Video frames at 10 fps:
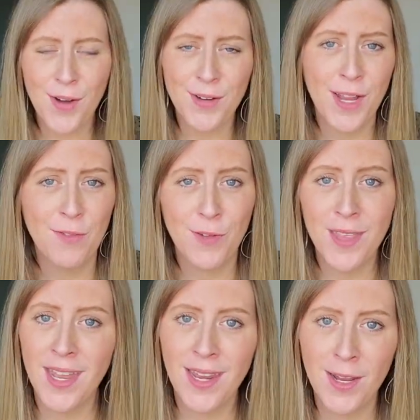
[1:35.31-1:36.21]
All right, and for
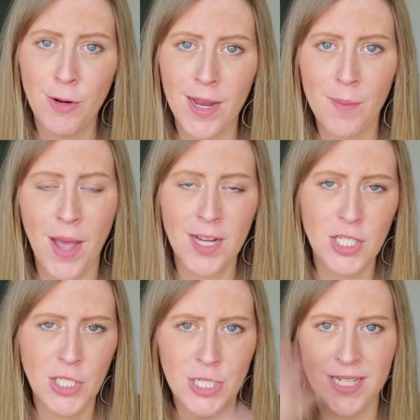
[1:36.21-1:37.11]
the Enneagram, I
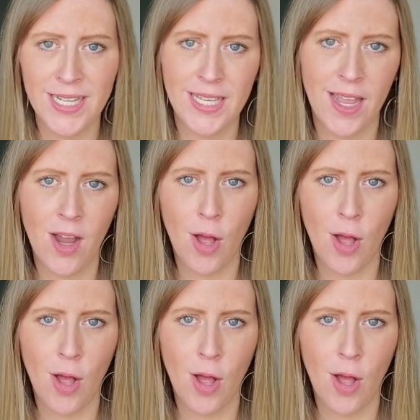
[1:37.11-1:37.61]
just took it again.